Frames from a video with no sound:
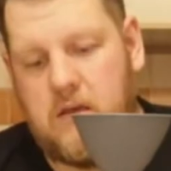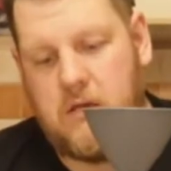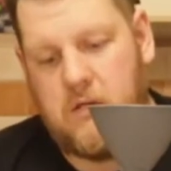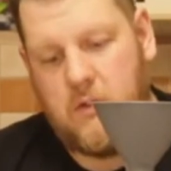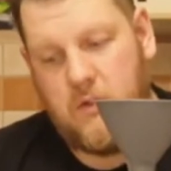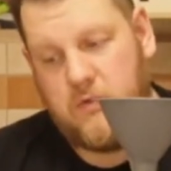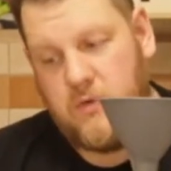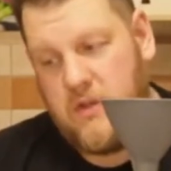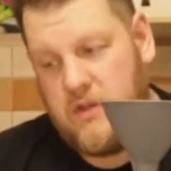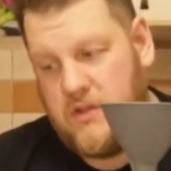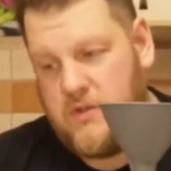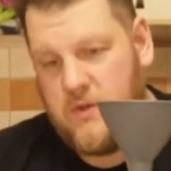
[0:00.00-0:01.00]
Uh, also I
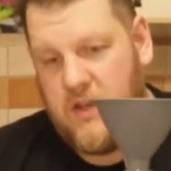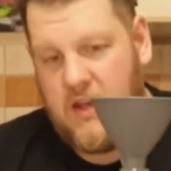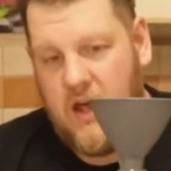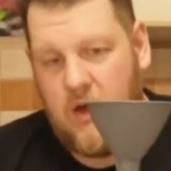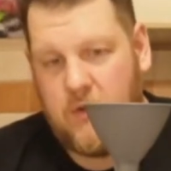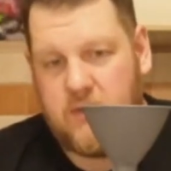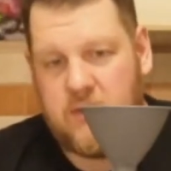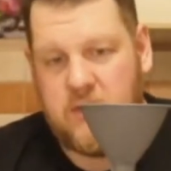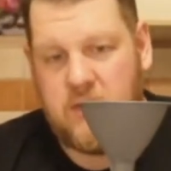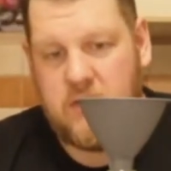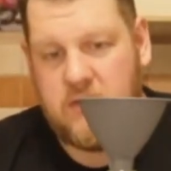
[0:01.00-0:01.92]
need to get out the